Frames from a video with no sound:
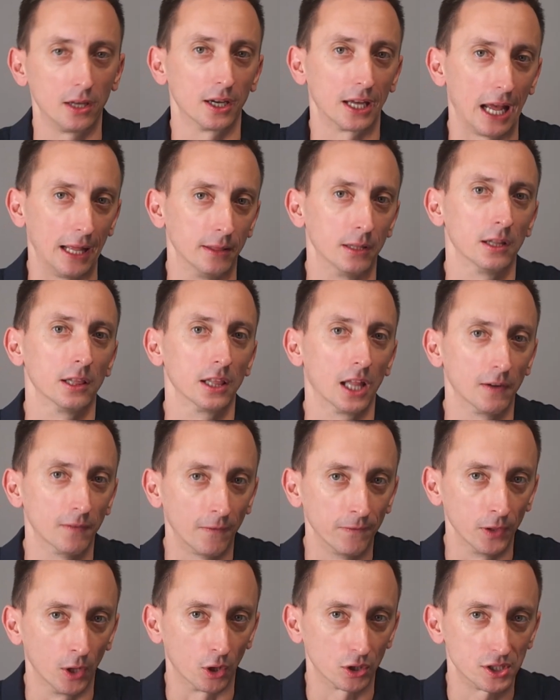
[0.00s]
again,
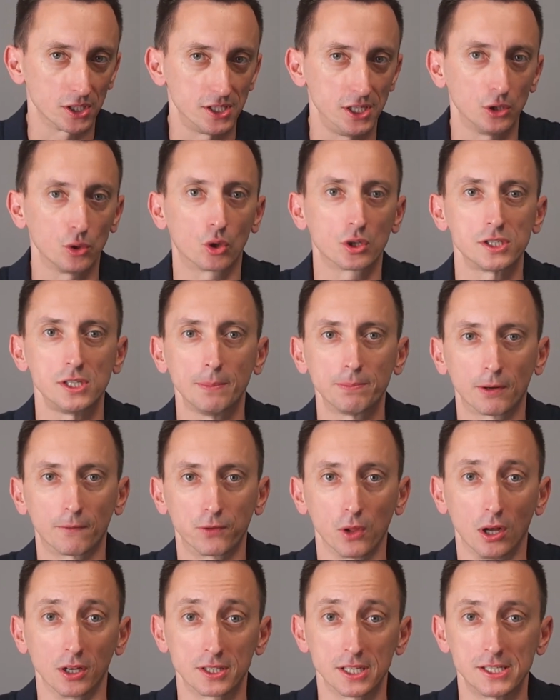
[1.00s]
levofloxacin or
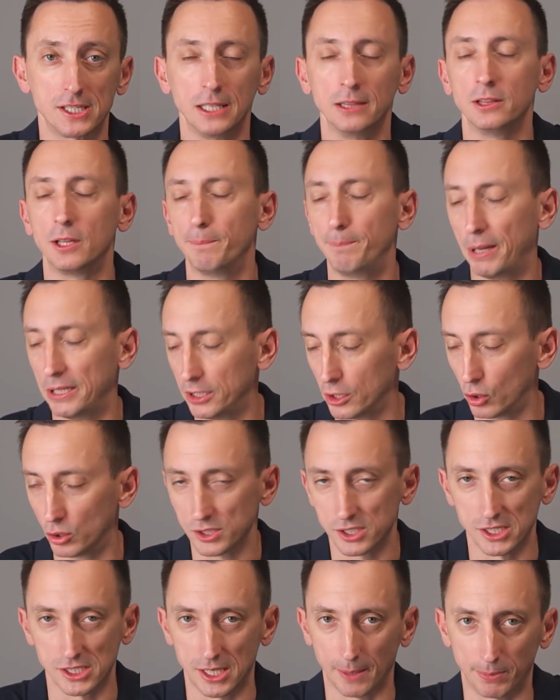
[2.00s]
ciprofloxacin depending on
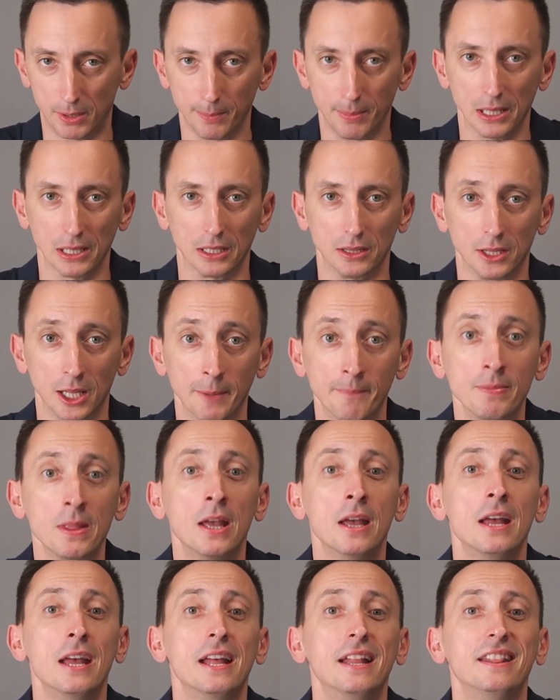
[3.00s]
susceptibility.
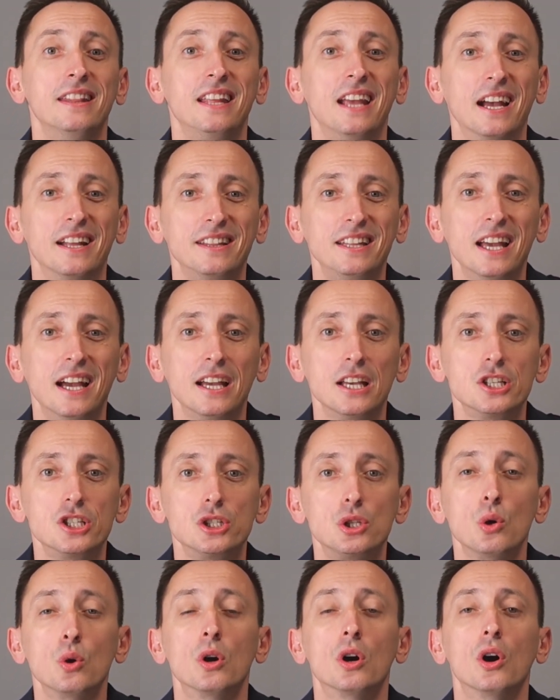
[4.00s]
The idea is
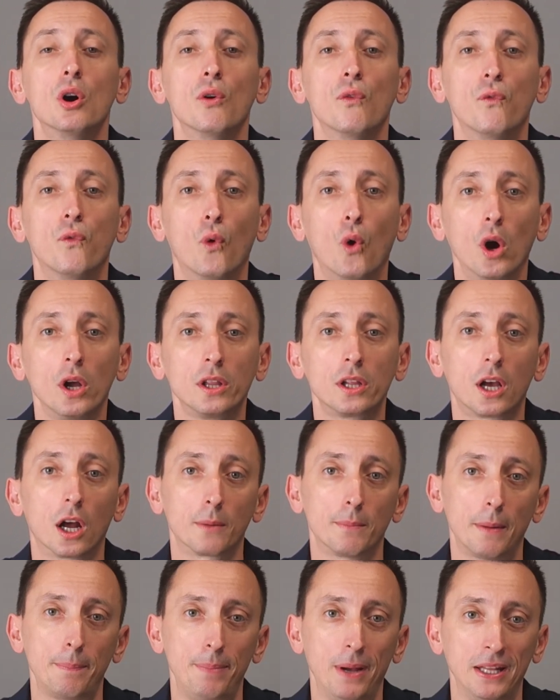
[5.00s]
to avoid
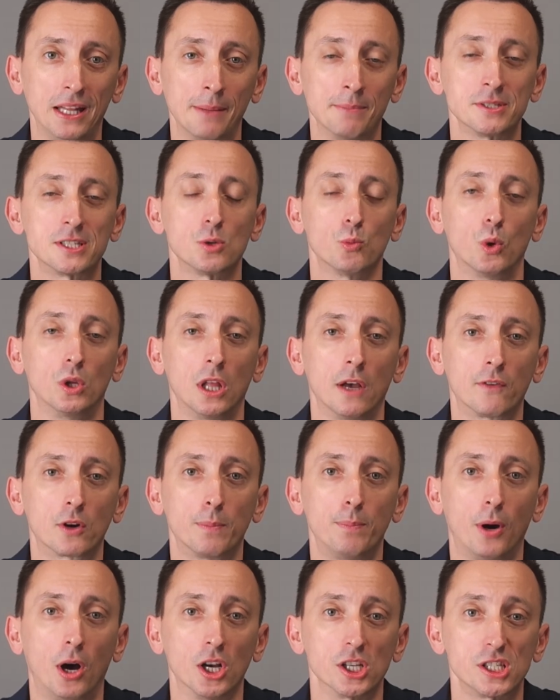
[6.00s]
carbapenems whenever
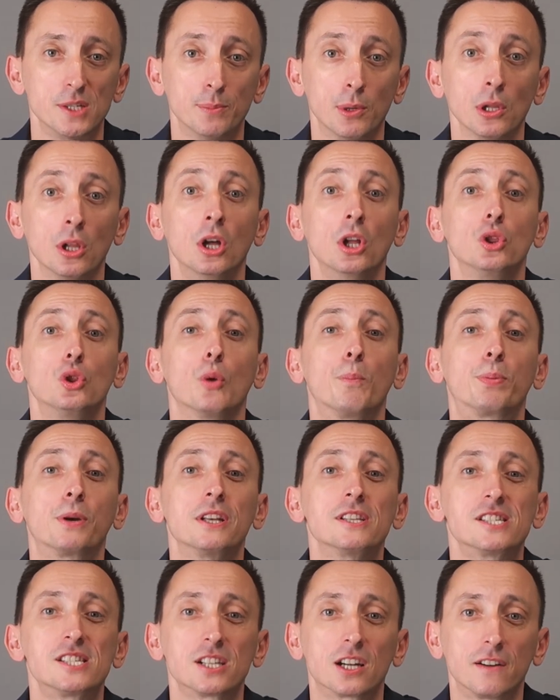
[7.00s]
possible, to
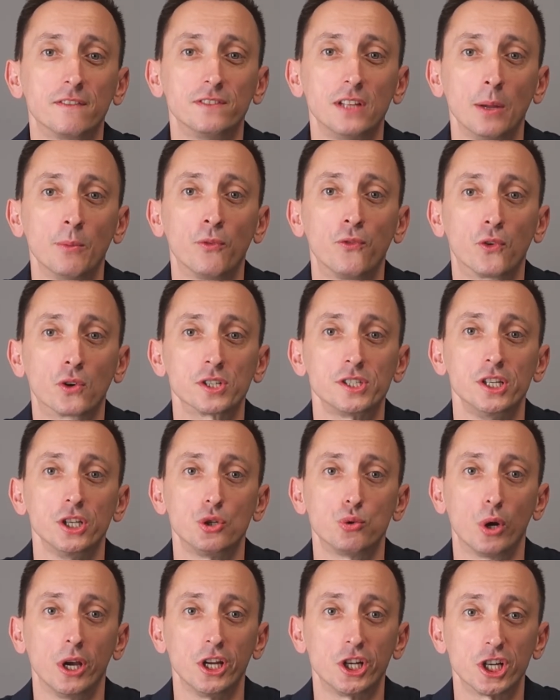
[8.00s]
preserve them for
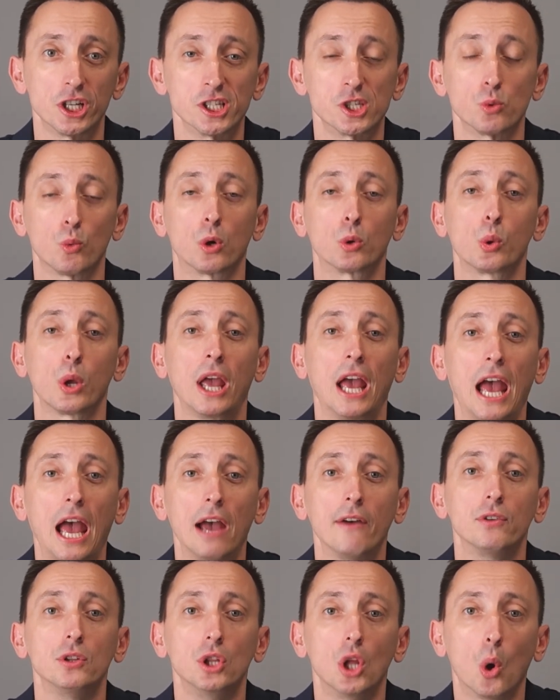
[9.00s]
situations where we
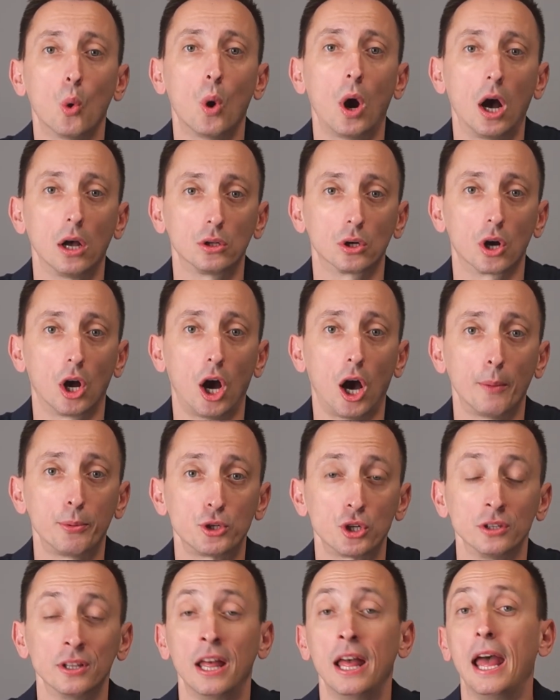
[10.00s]
have no other
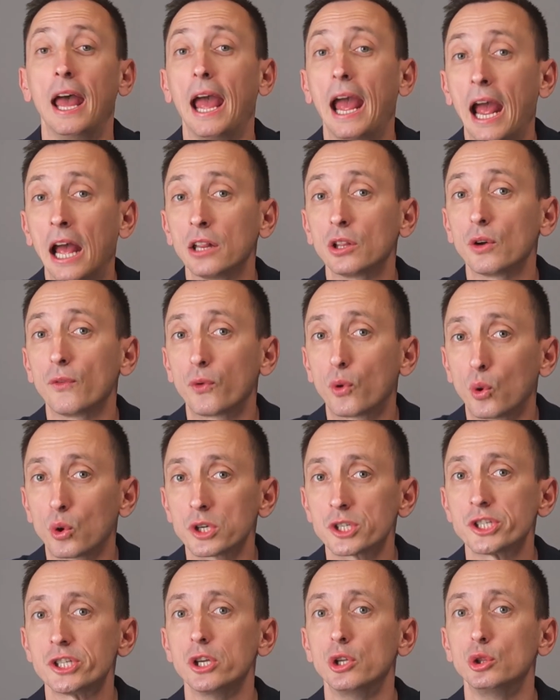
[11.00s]
option, and of
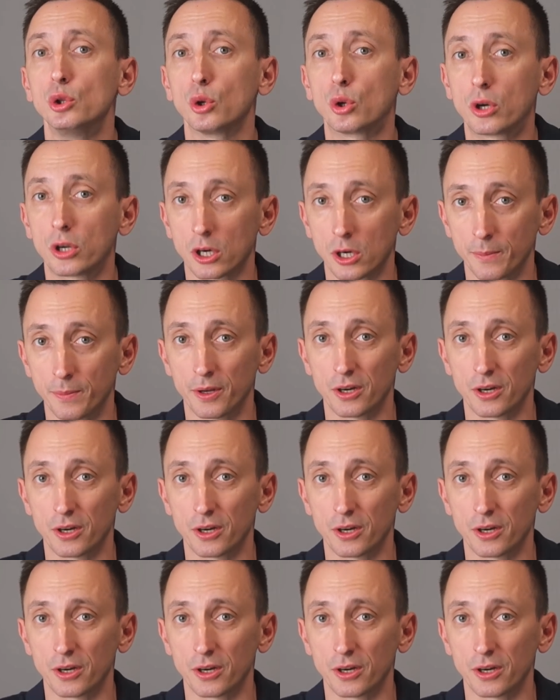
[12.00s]
course, to curb